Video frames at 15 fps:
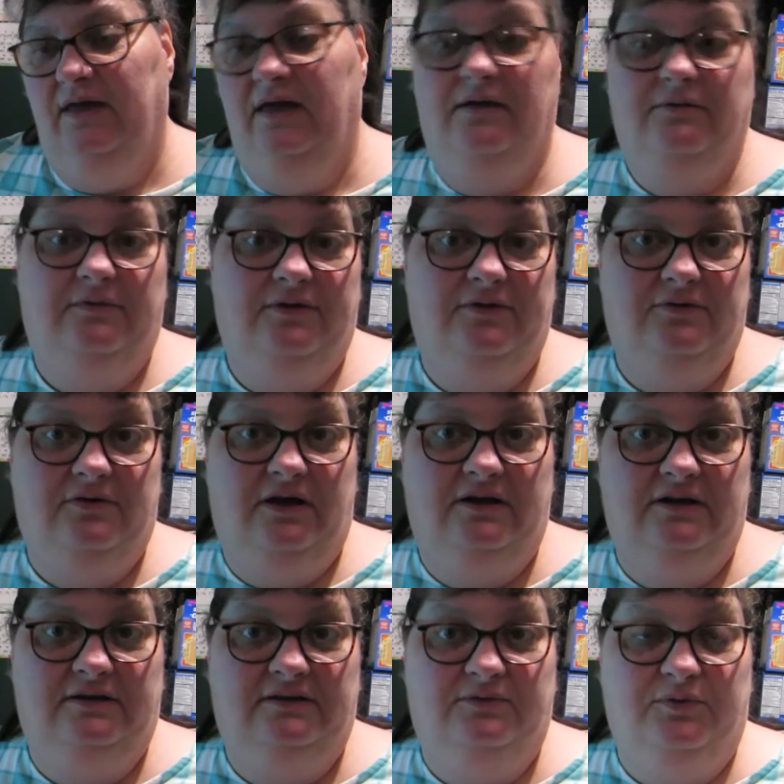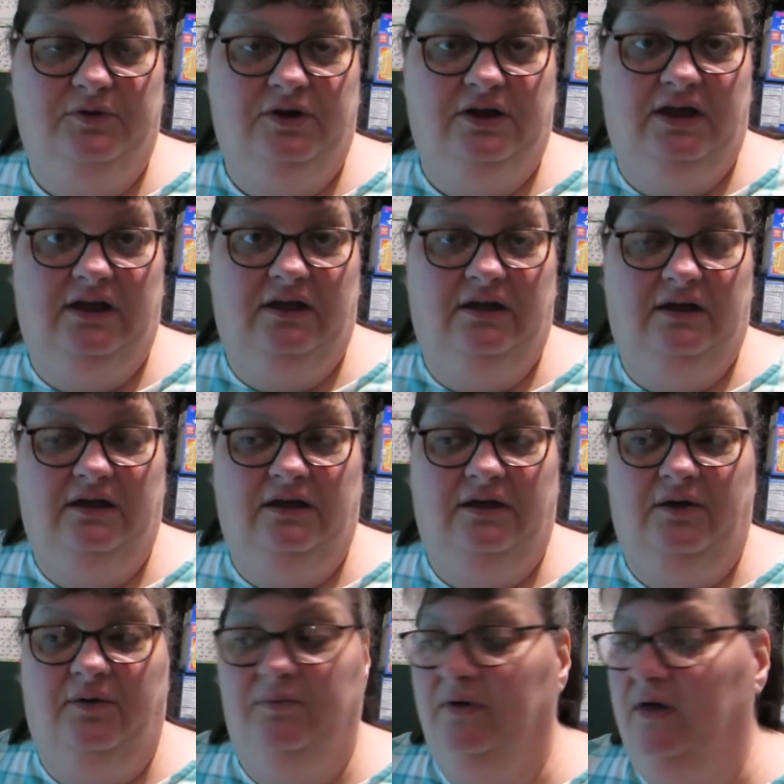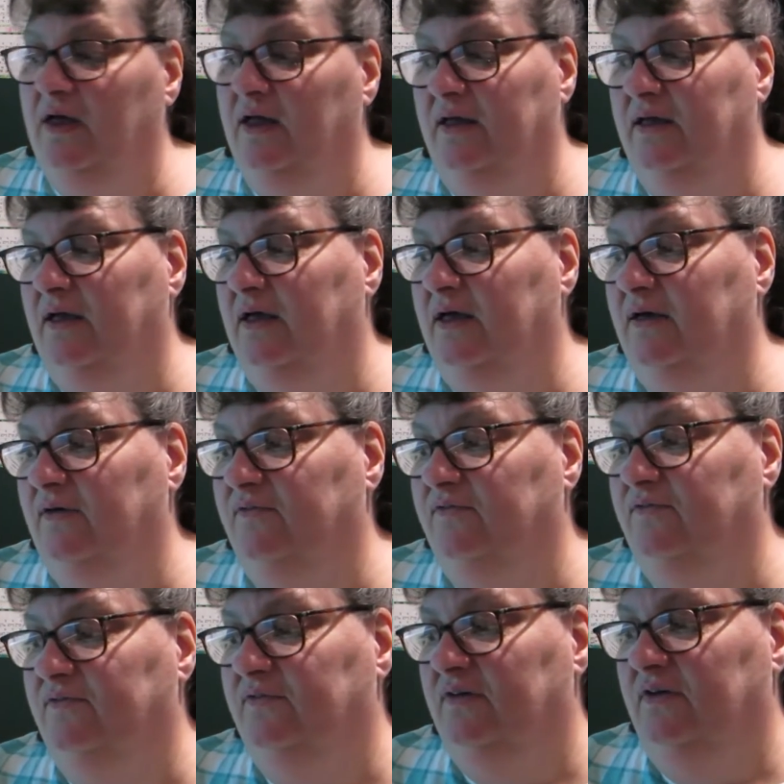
and whether or not it's working. Um, I have